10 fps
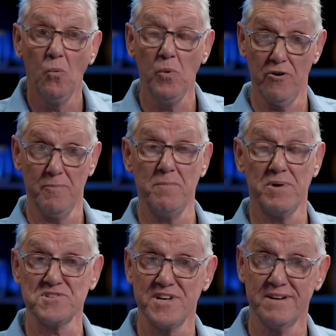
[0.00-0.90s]
Well,
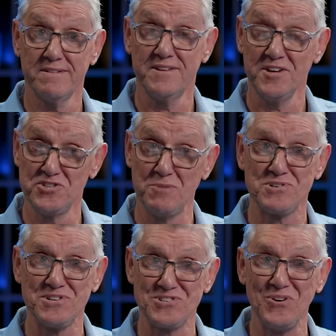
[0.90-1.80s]
remember, I said the
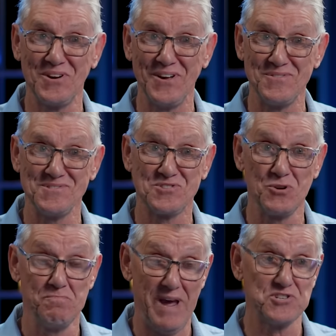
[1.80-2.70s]
Egyptians are not going
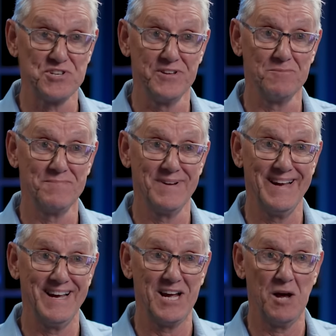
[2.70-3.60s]
to mention them.
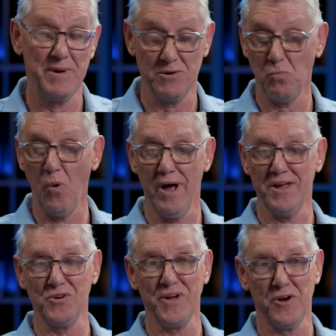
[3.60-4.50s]
Uh, I mean, why
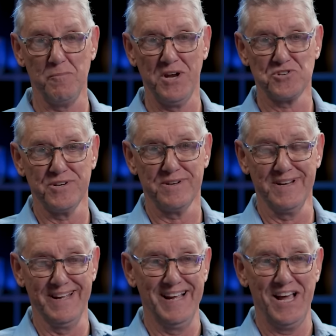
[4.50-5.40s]
are you going to
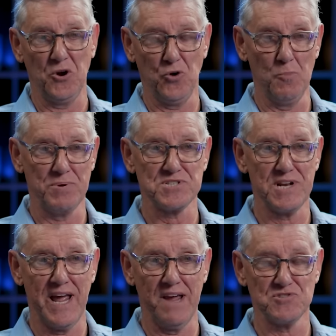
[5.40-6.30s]
mention a group of
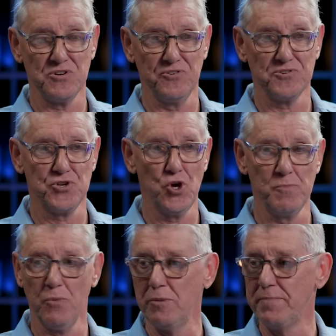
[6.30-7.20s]
slaves on your
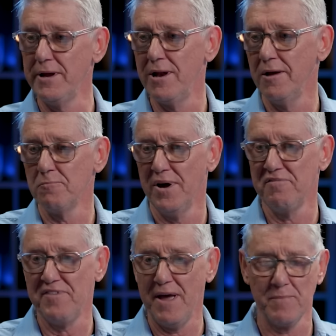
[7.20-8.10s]
tomb? It would be like my
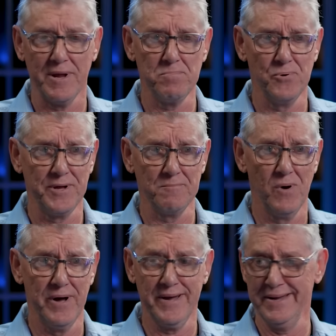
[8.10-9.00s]
family putting
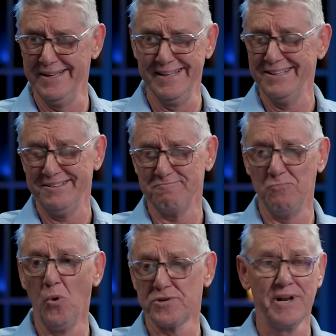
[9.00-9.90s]
my
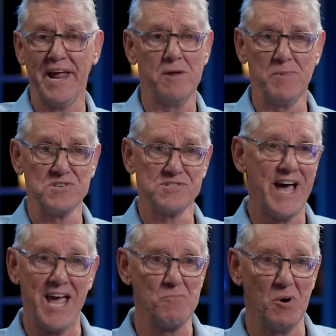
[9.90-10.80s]
mortal enemy's
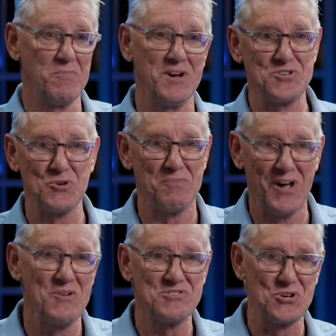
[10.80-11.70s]
name on my,
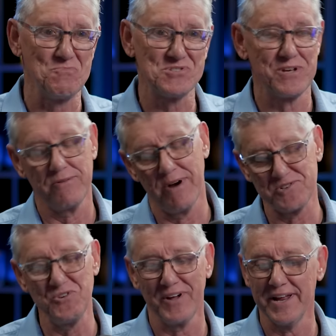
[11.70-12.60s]
my own tombstone, right?
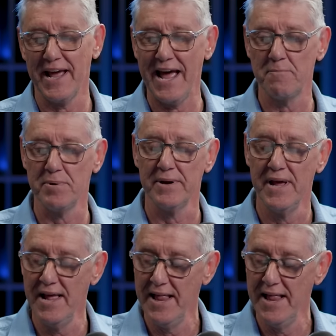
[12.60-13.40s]
It's not going to happen.